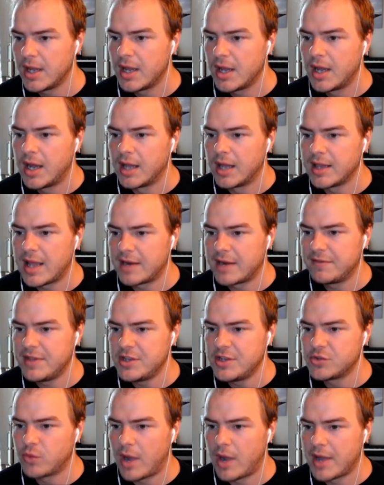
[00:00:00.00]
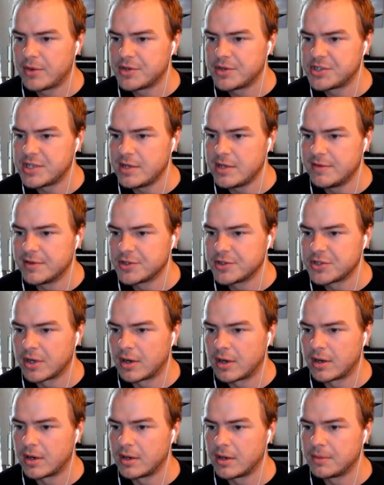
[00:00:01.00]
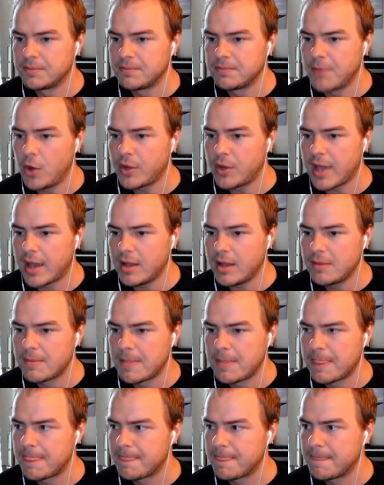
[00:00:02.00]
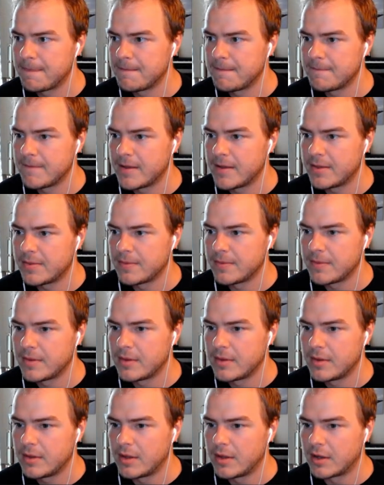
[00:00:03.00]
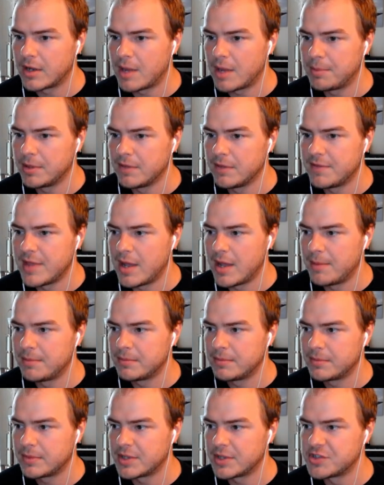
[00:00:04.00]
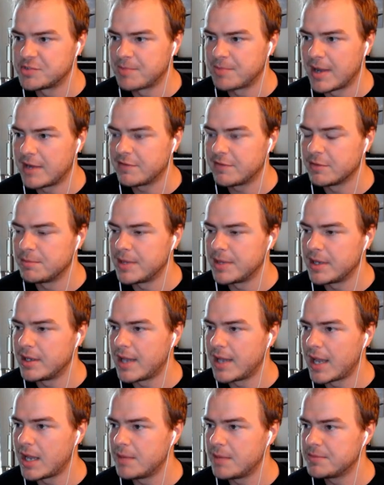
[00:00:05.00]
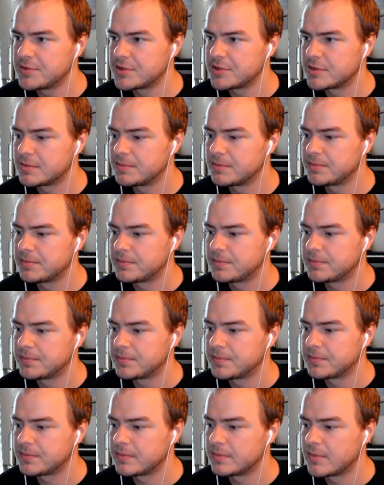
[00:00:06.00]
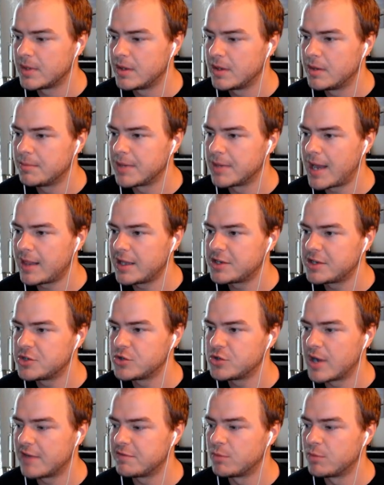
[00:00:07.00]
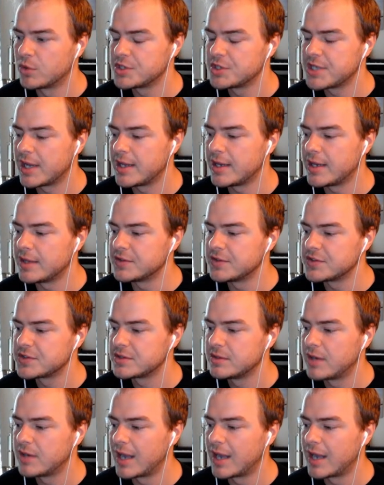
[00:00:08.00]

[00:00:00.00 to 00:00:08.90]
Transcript: A lot of these wide receivers are okay. A couple of them can spike for big games. But I like to draft more tight ends.